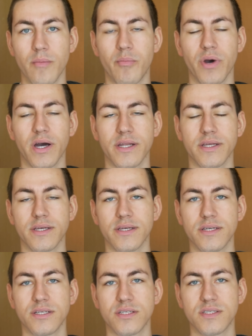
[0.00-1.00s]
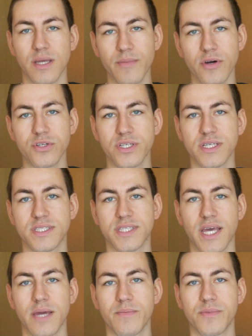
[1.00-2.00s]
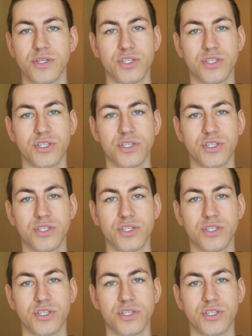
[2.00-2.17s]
but somehow she escaped.